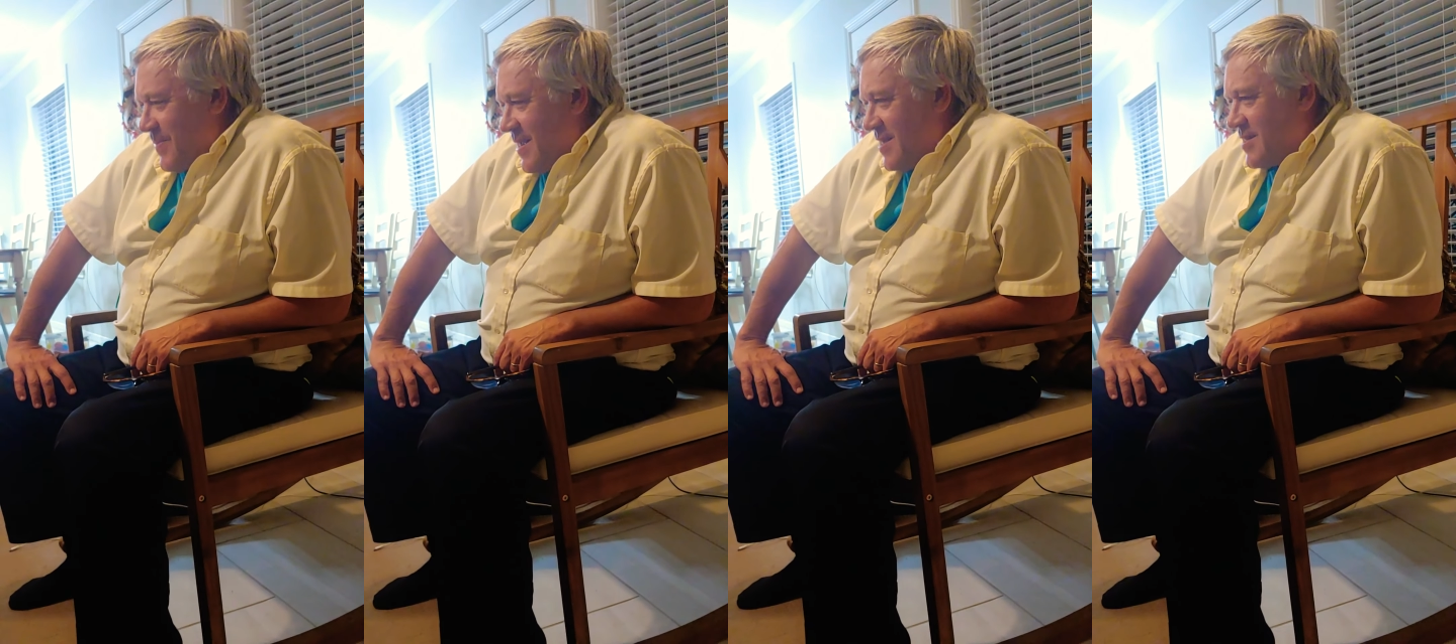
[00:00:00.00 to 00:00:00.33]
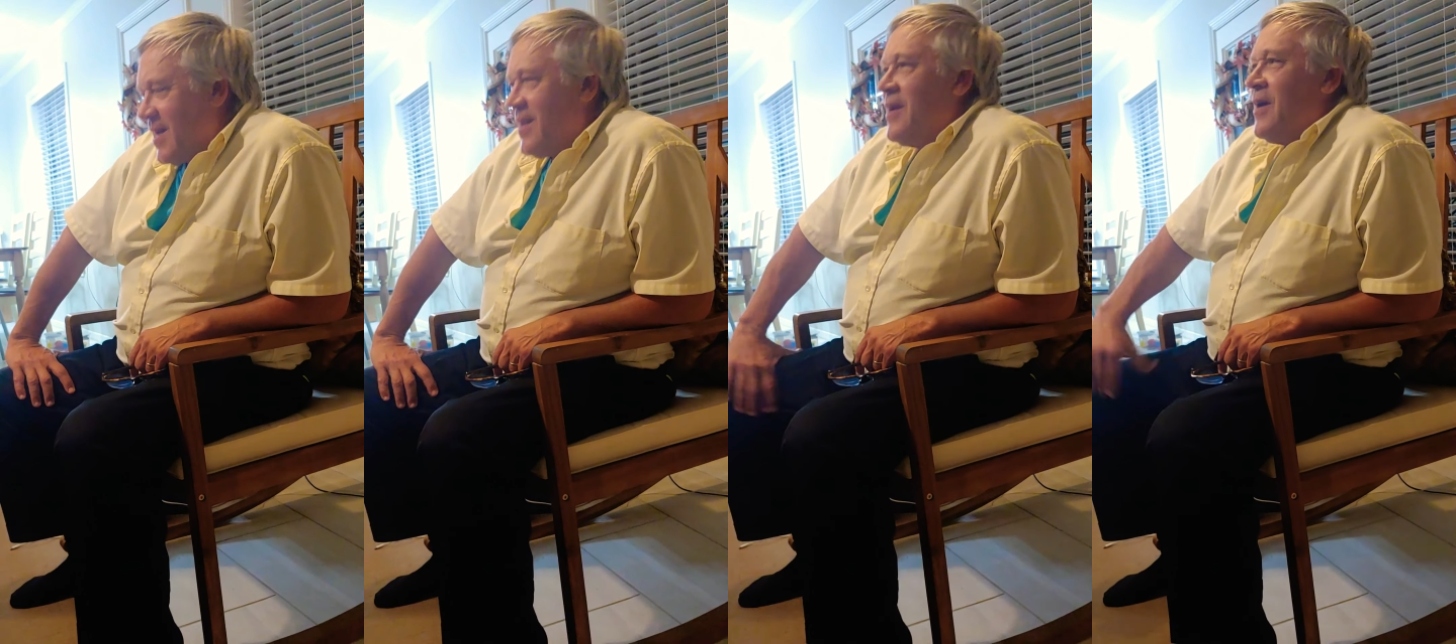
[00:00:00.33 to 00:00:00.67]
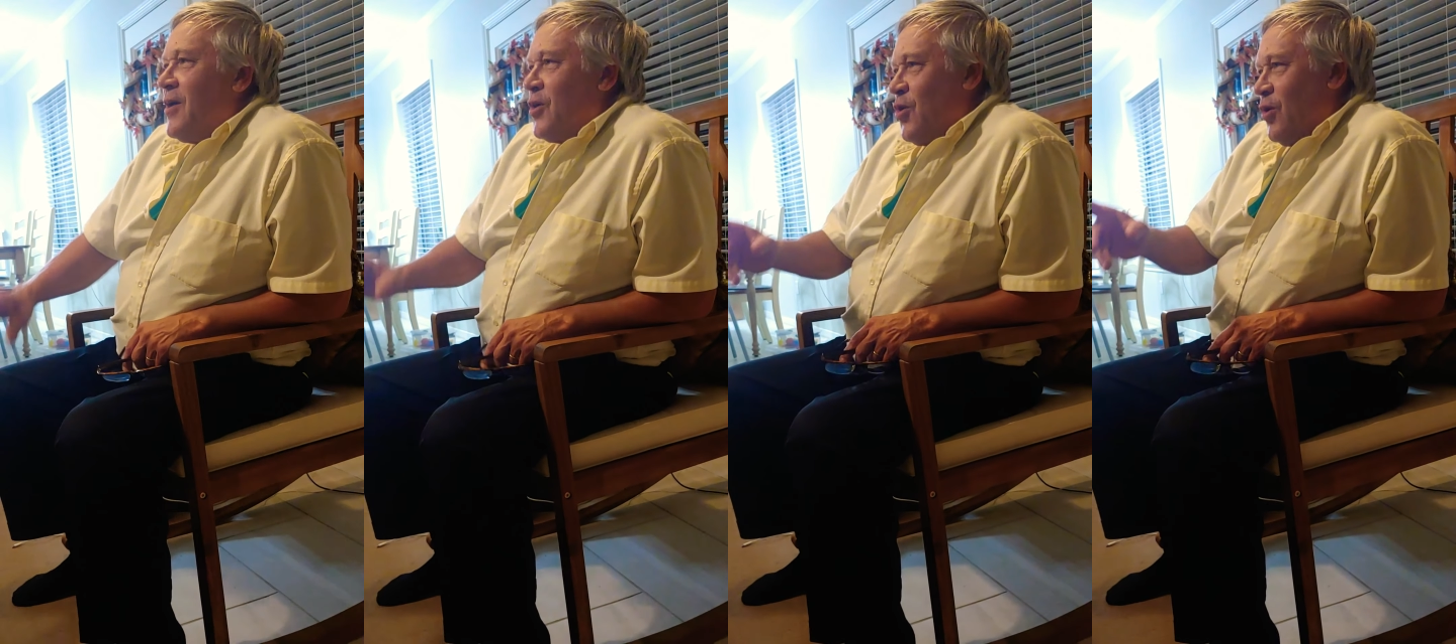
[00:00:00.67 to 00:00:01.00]
He said,
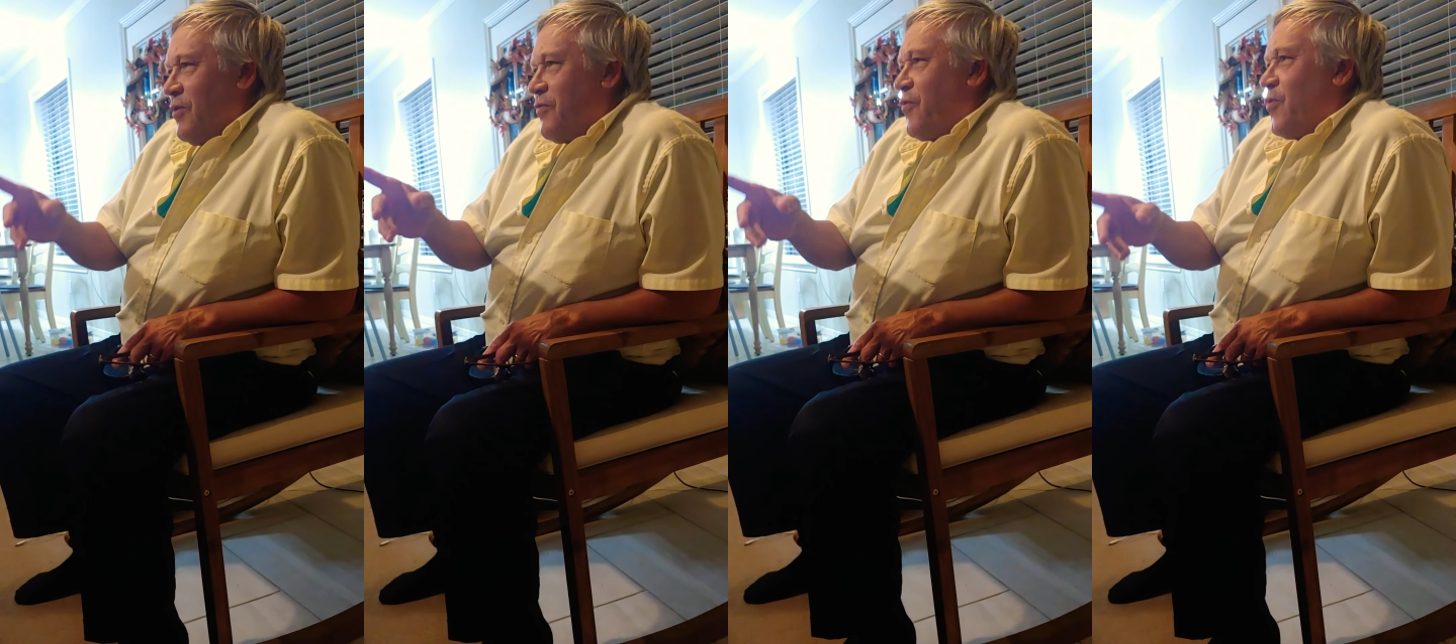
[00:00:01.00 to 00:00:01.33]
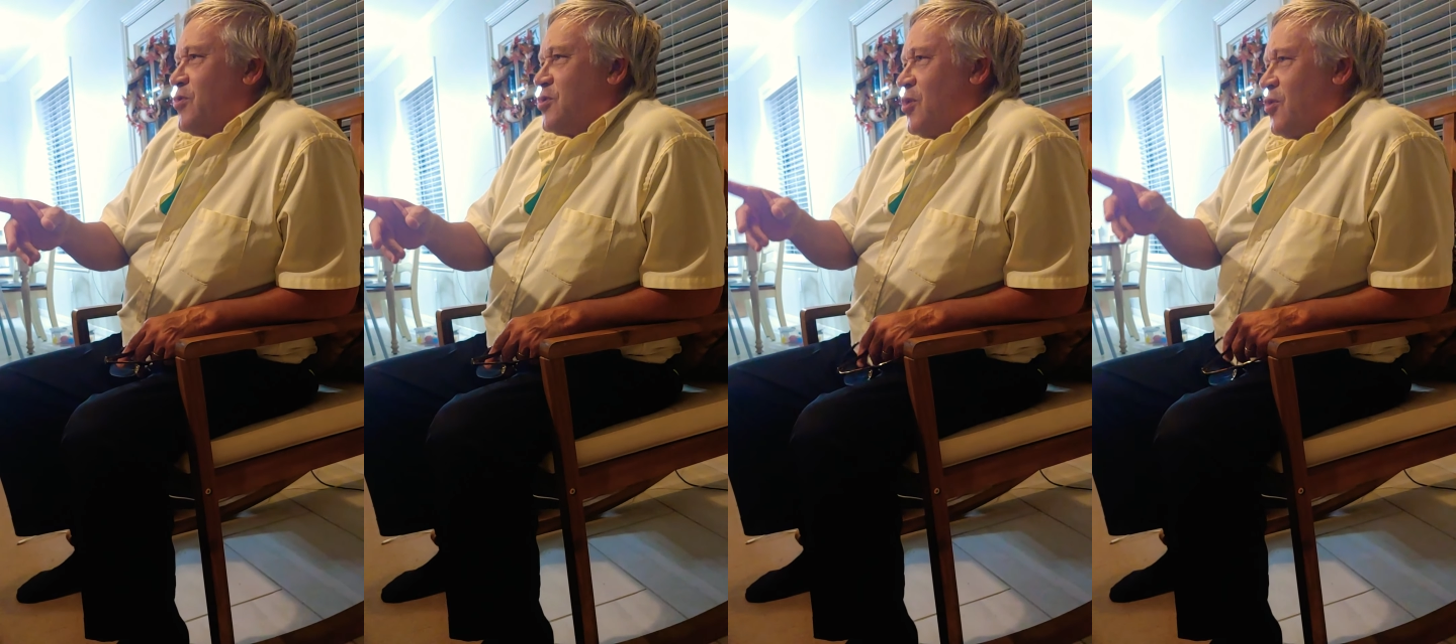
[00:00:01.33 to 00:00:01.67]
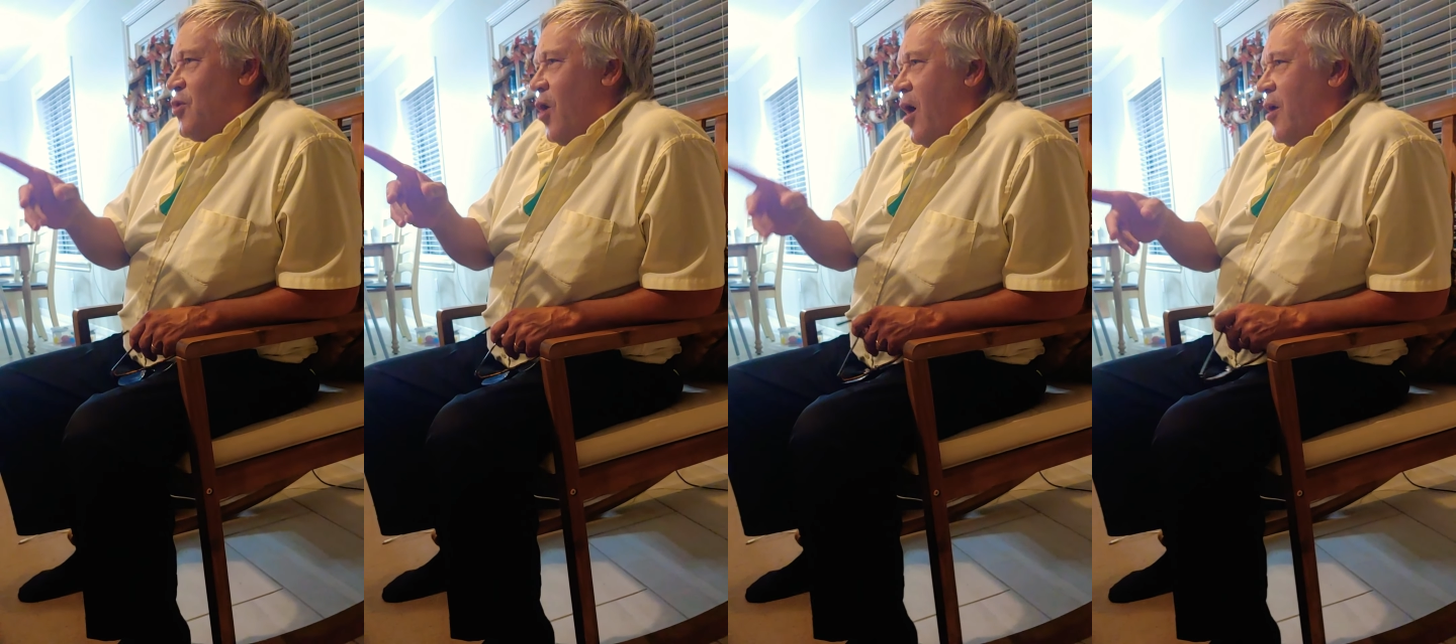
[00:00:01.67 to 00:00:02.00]
you're the
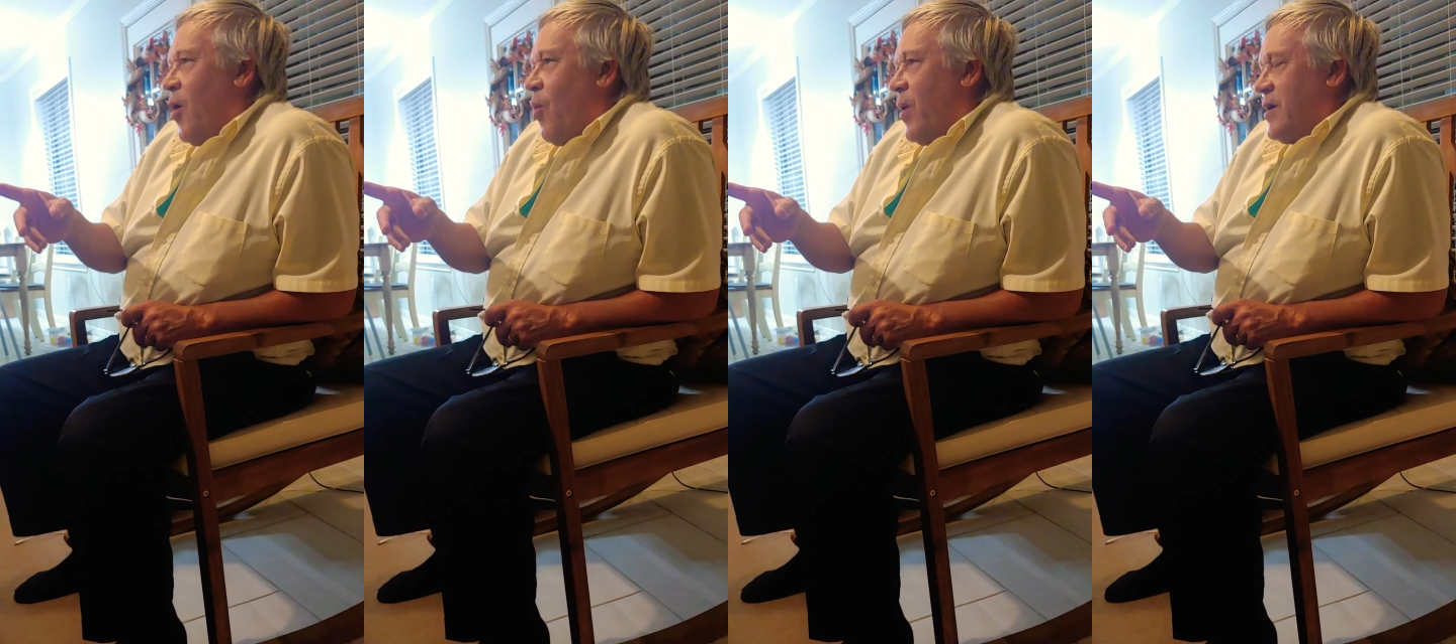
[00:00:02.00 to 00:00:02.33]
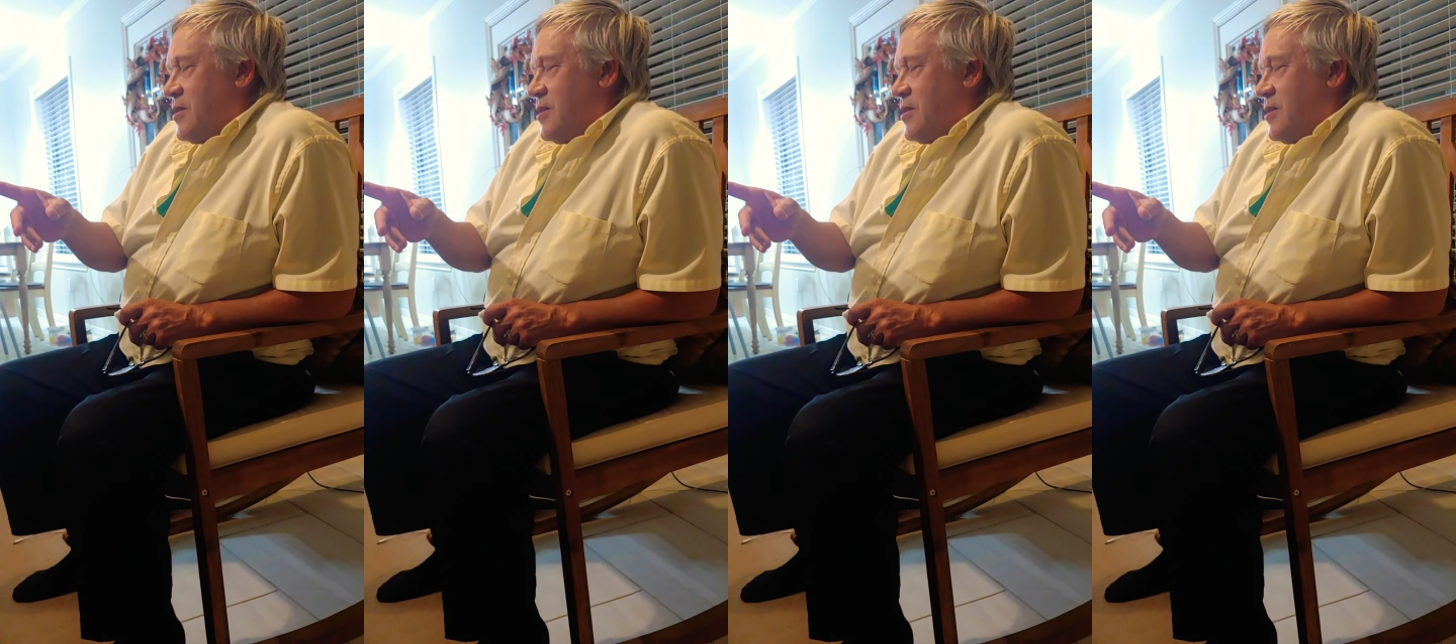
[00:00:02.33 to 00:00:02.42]
first non-Hawaiian.